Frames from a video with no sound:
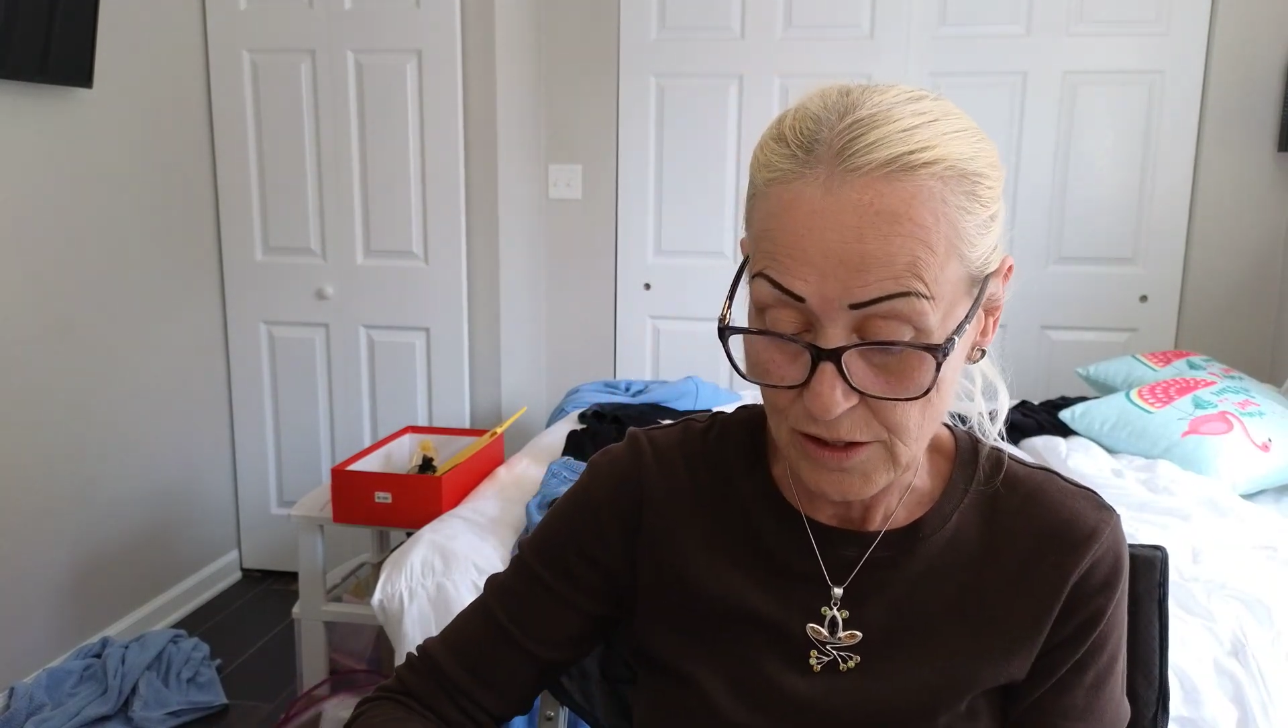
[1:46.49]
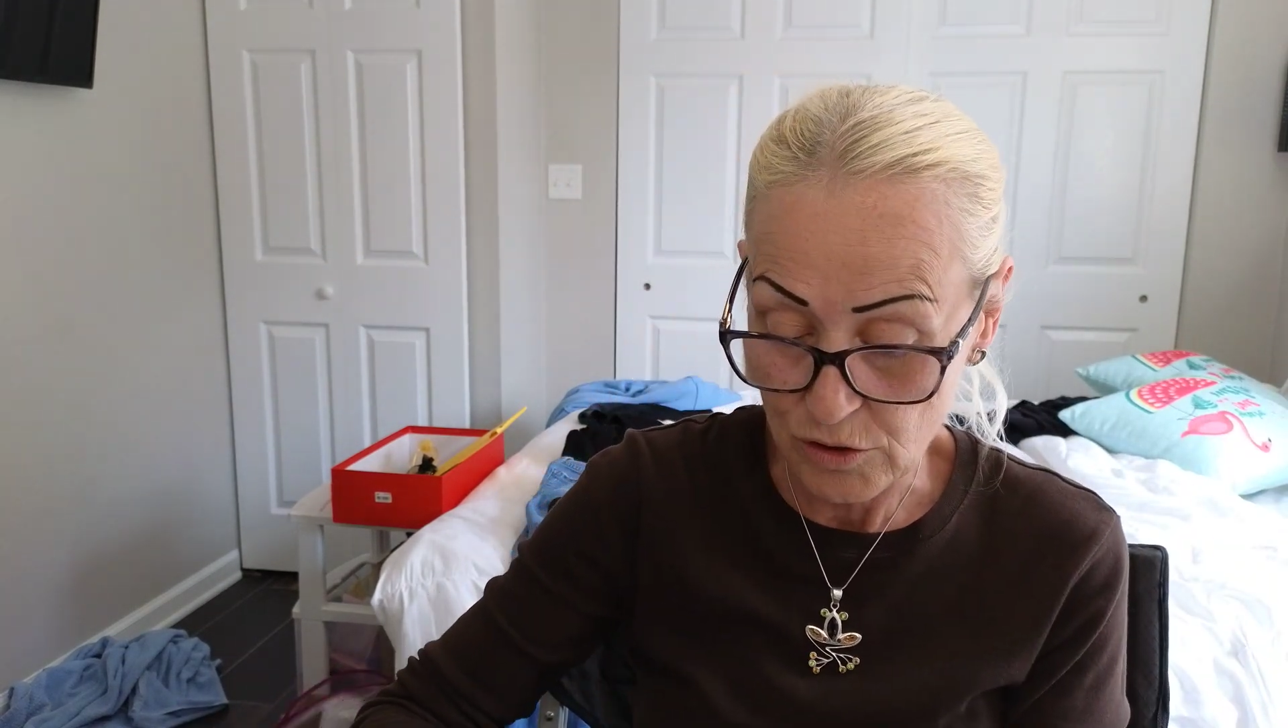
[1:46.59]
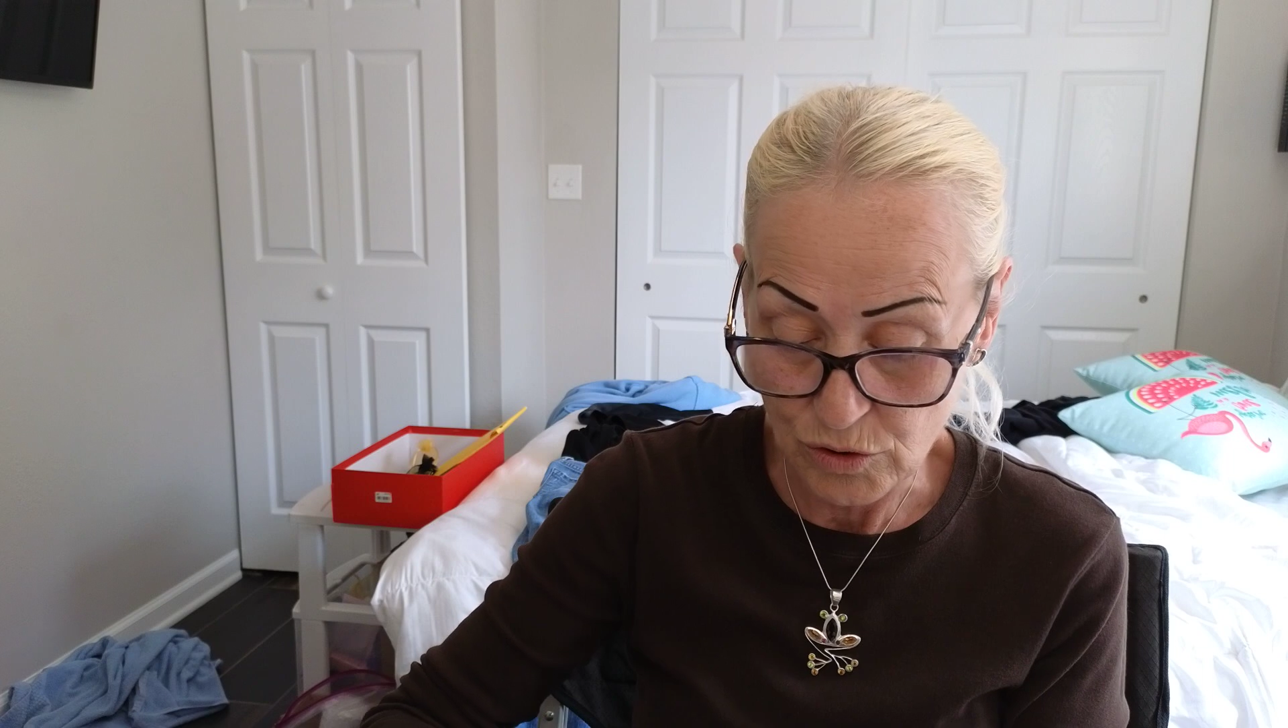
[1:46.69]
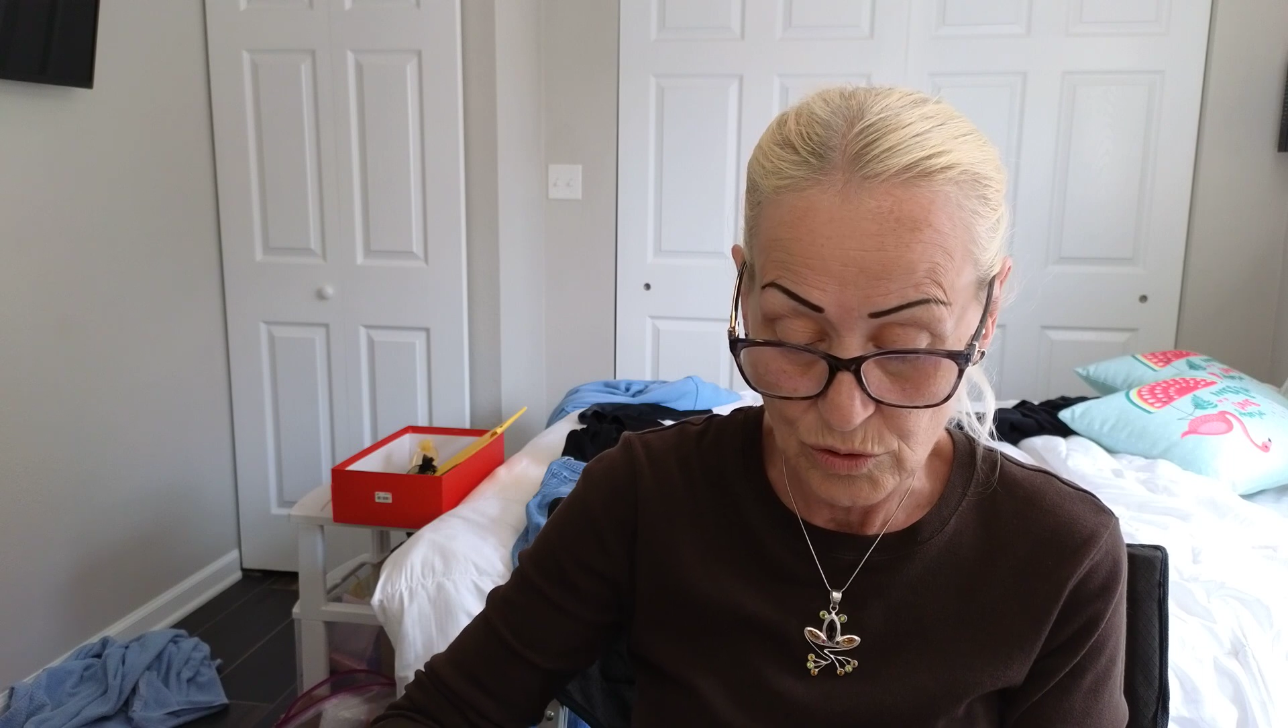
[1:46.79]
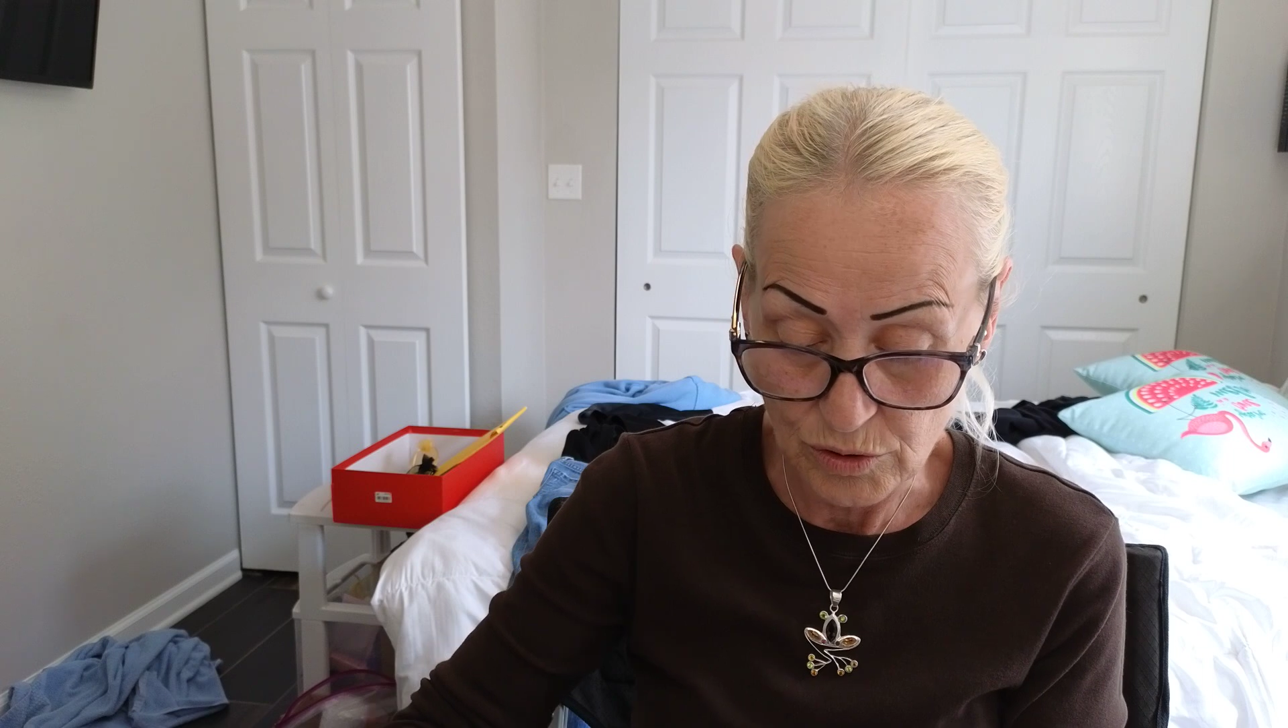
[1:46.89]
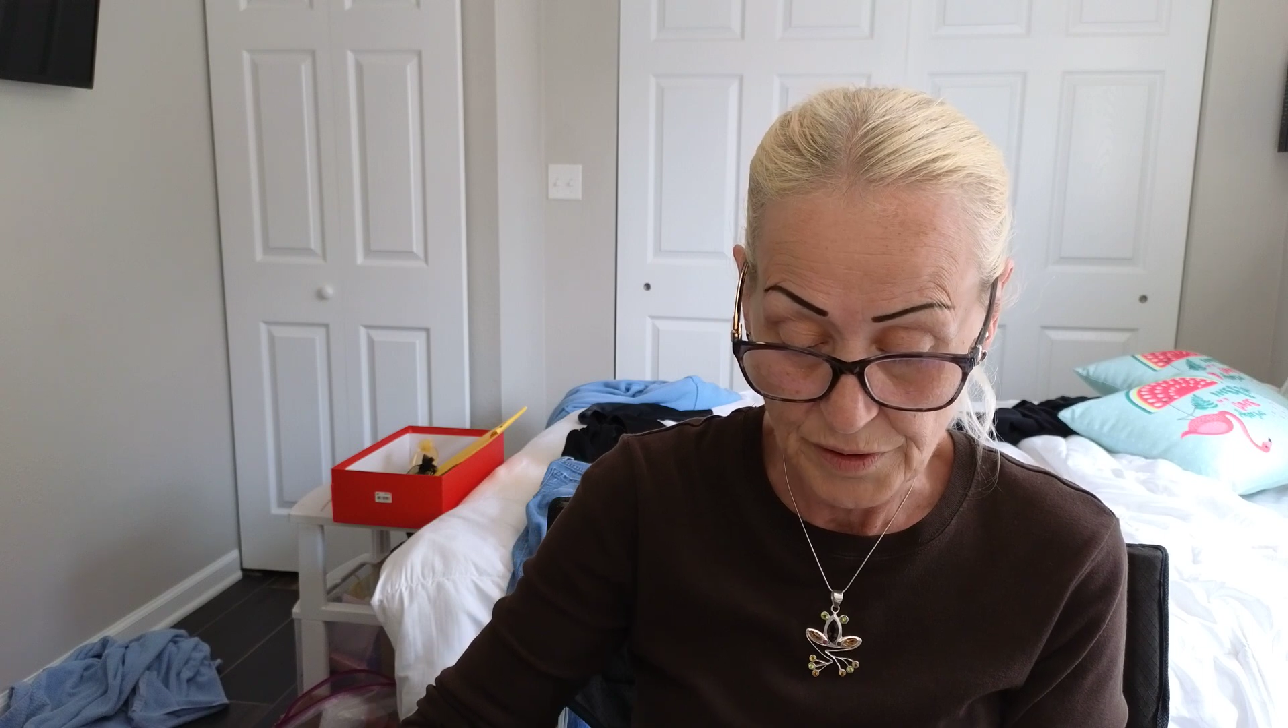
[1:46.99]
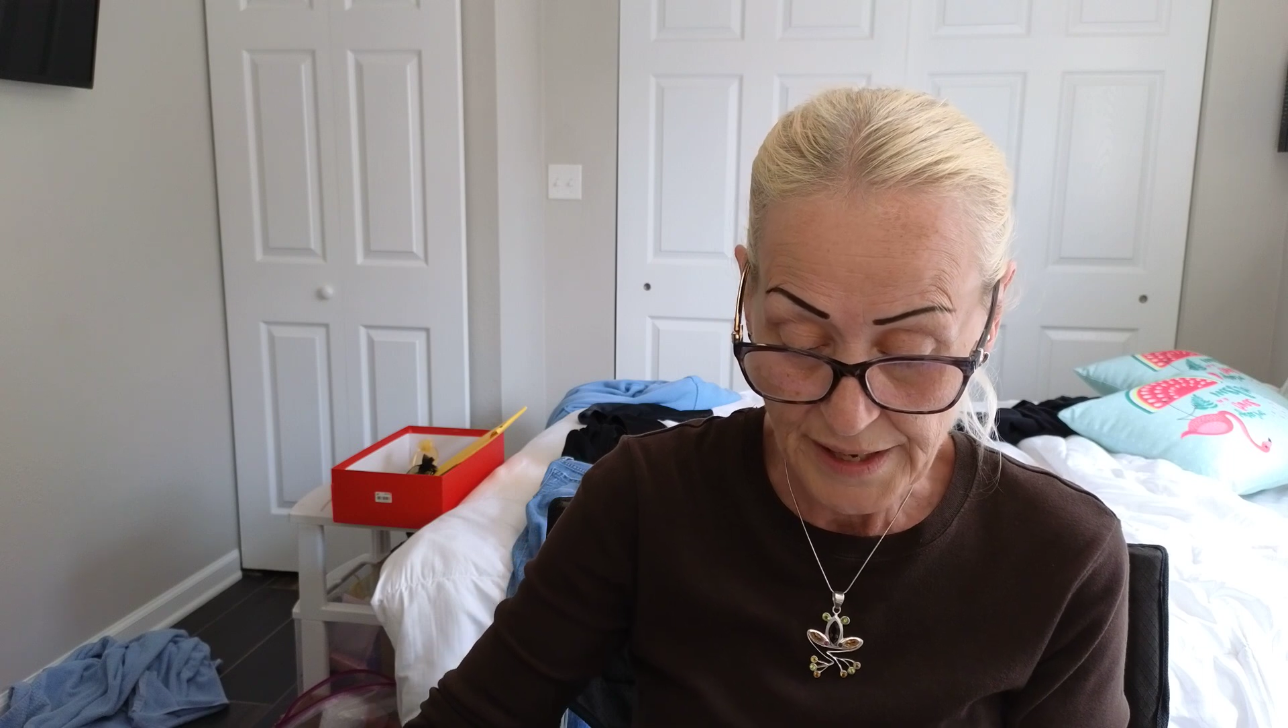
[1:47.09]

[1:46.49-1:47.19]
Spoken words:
cool.